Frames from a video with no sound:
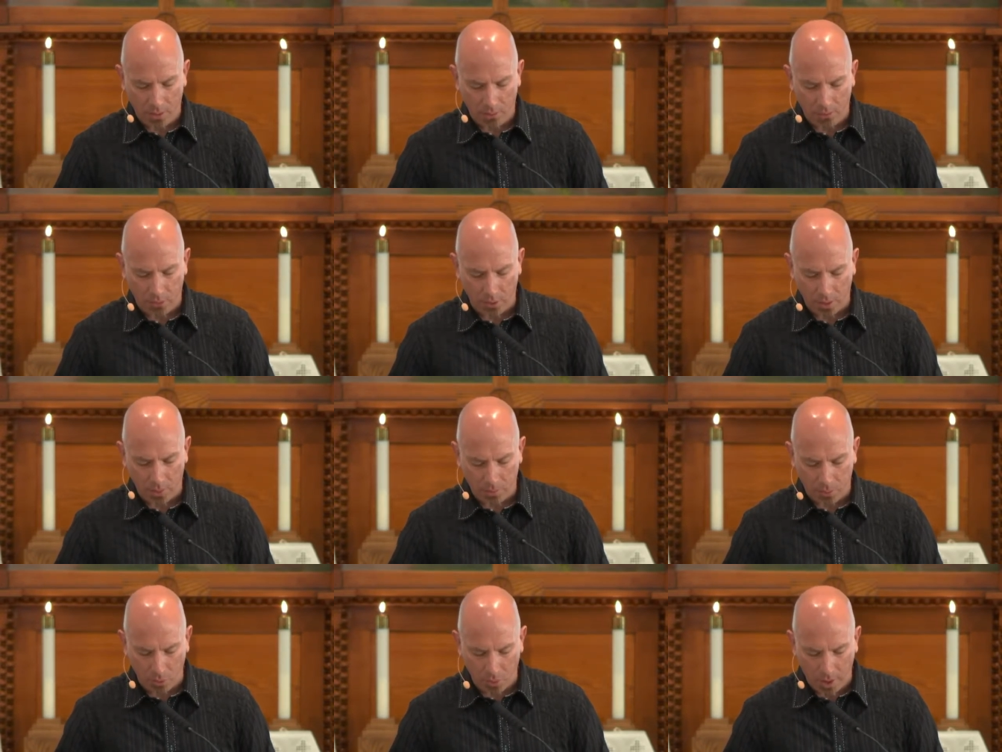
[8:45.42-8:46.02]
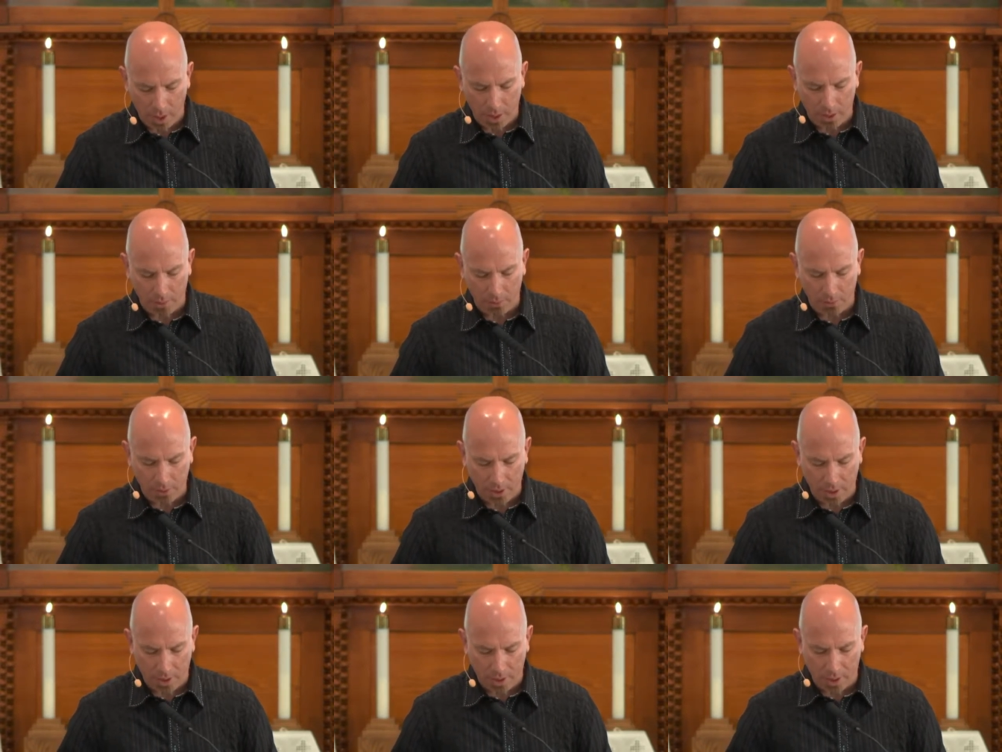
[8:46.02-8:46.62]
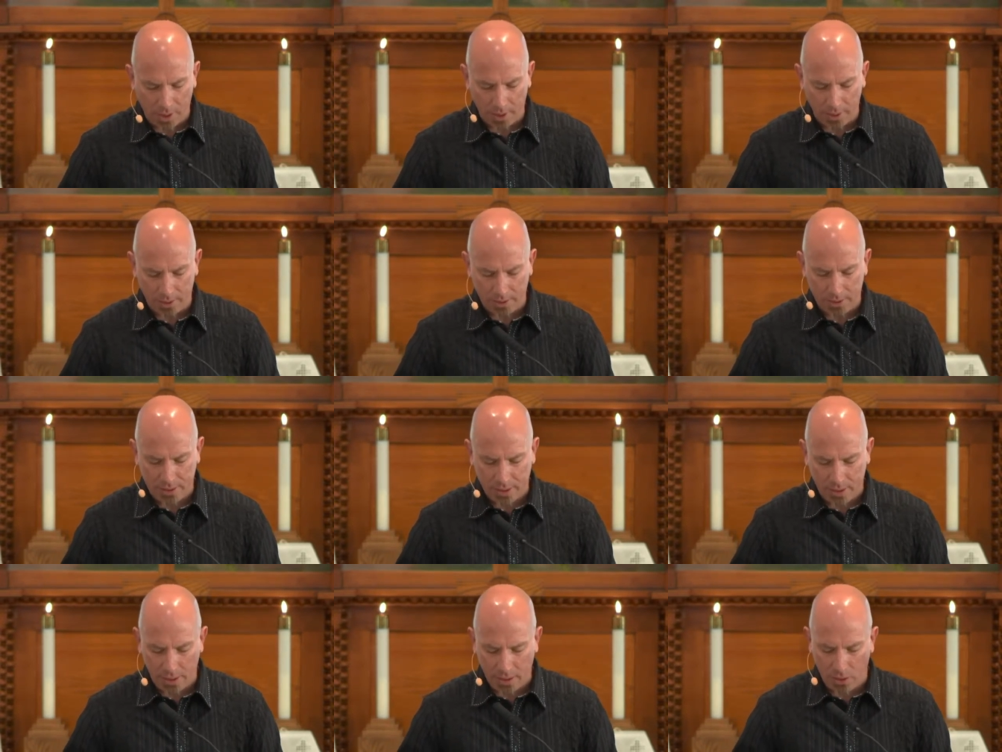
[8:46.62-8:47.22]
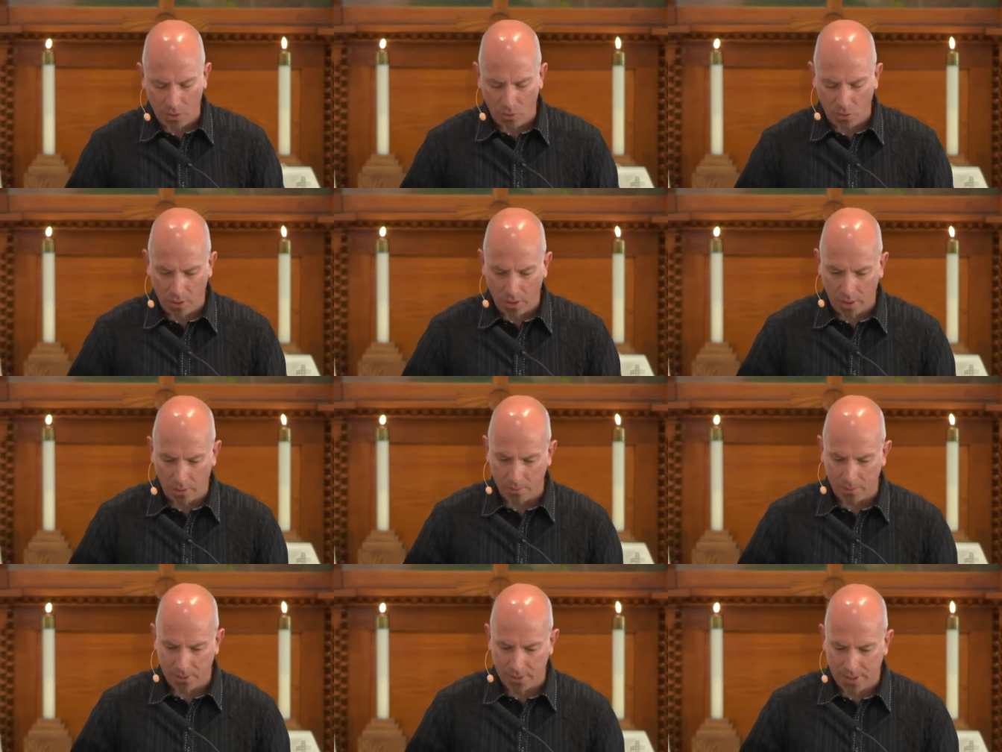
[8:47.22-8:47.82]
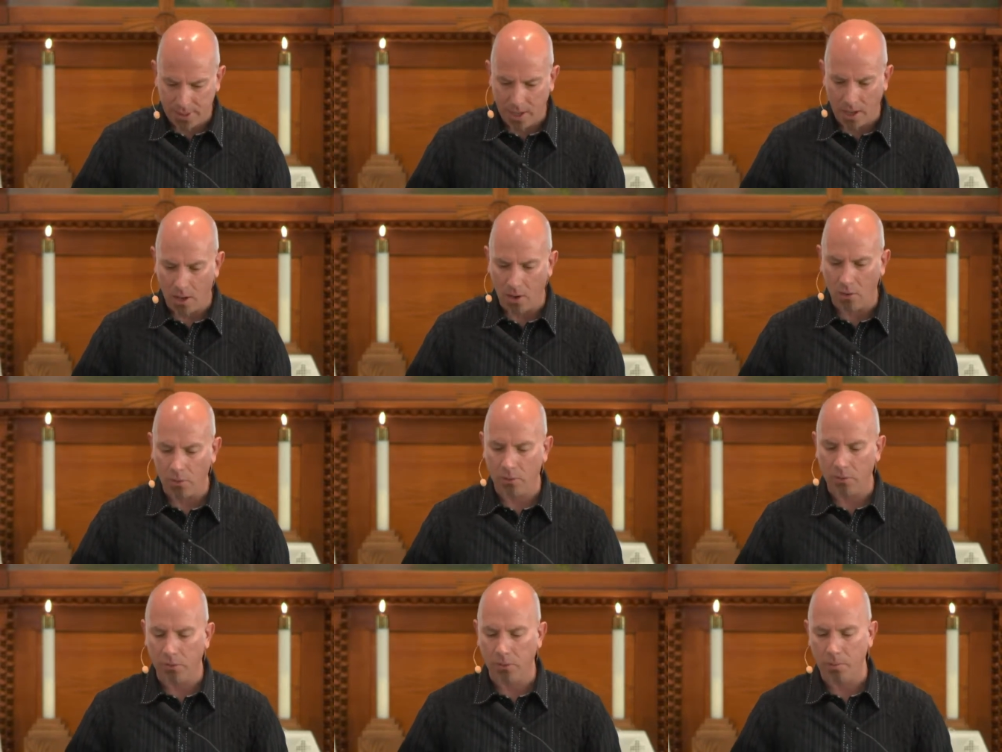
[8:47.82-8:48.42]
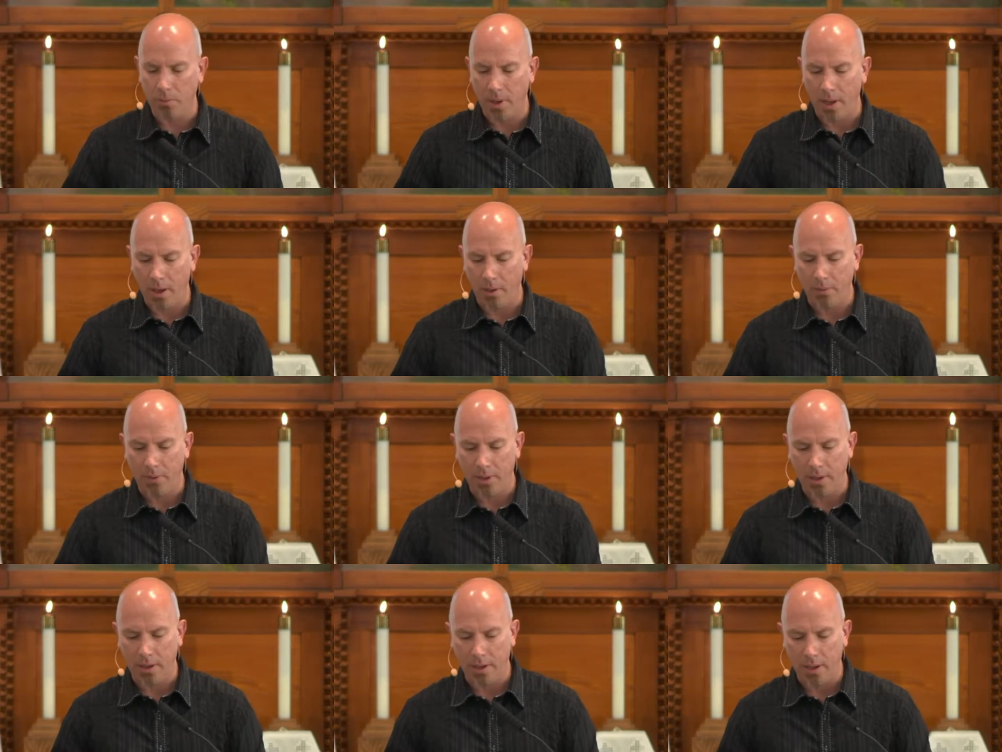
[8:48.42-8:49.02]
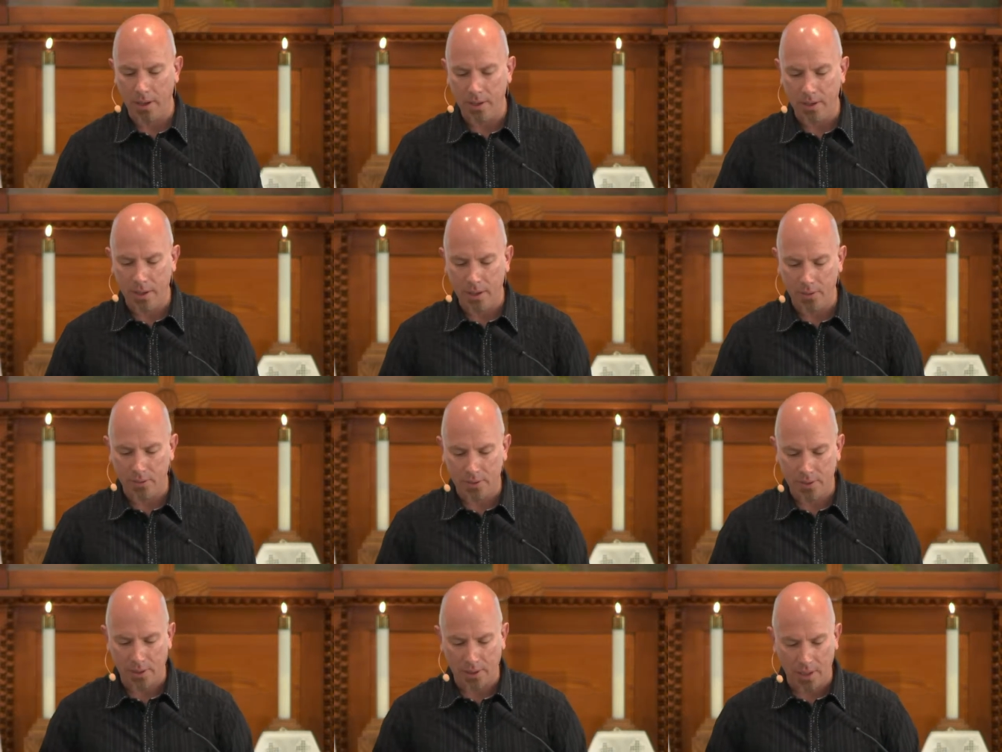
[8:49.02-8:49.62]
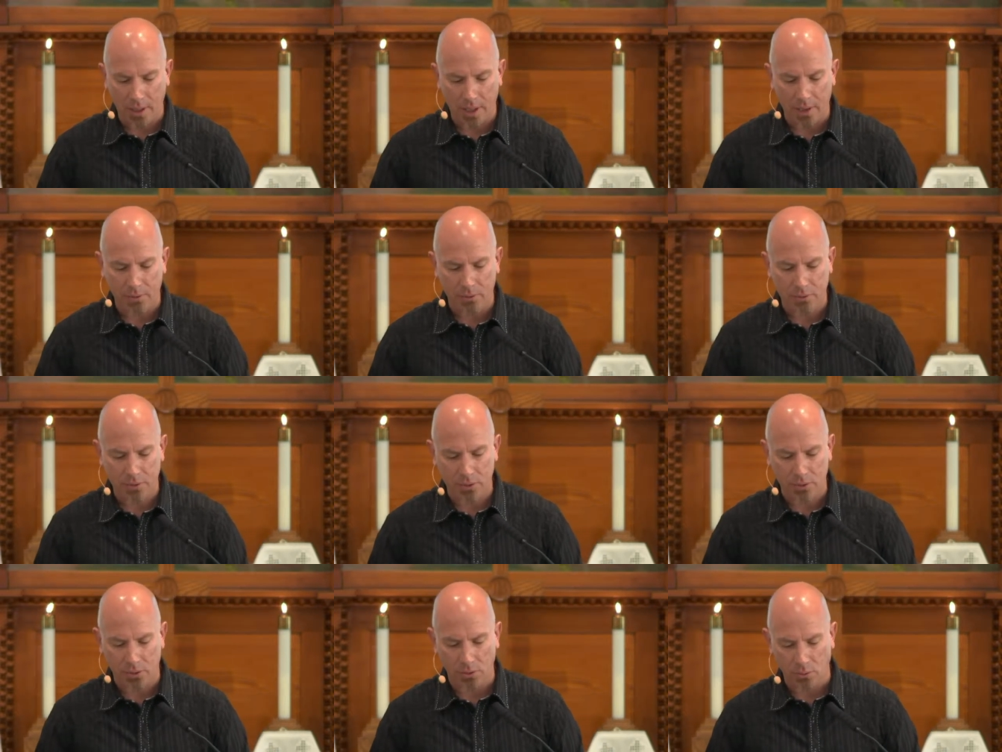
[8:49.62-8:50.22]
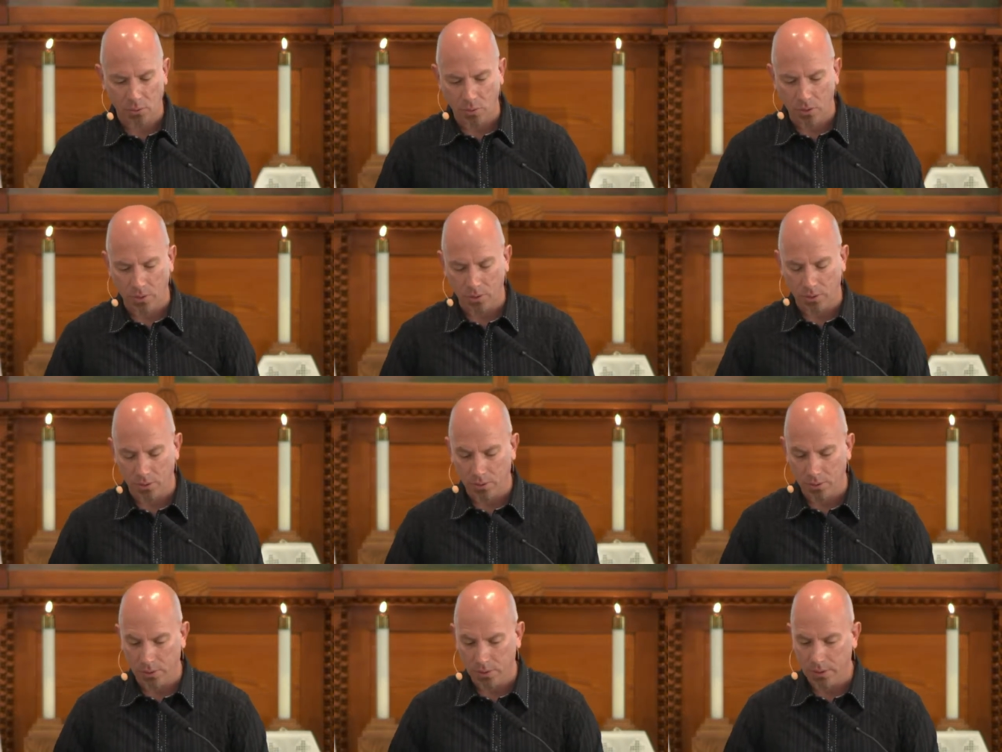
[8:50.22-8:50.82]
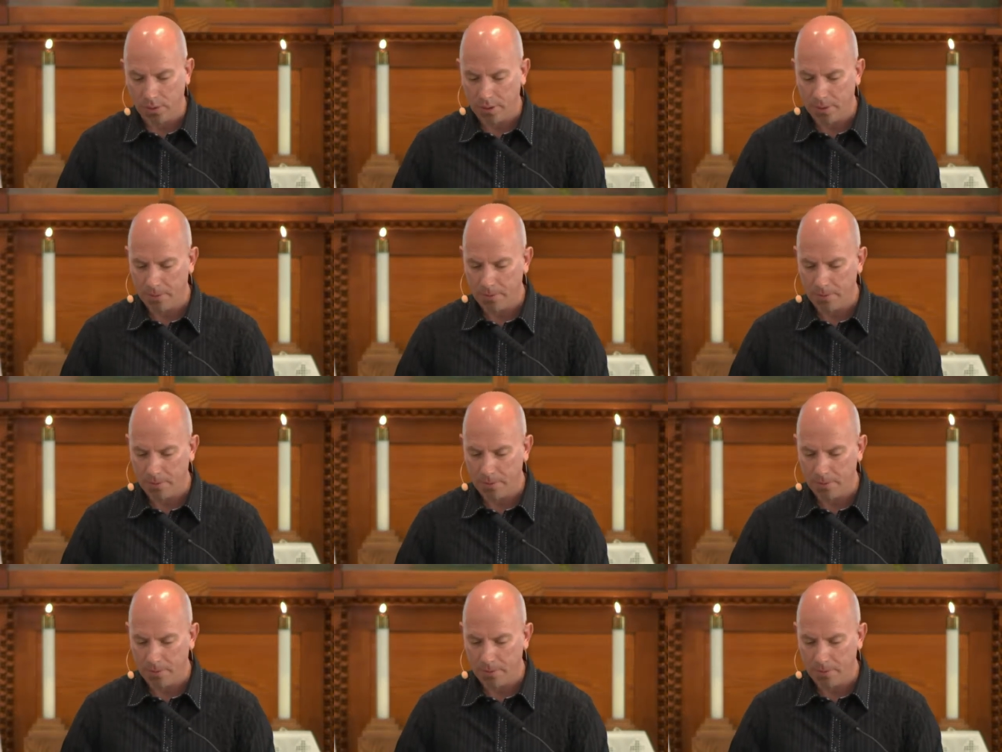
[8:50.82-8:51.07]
For the bread of God is he who comes down from heaven and gives life to the world.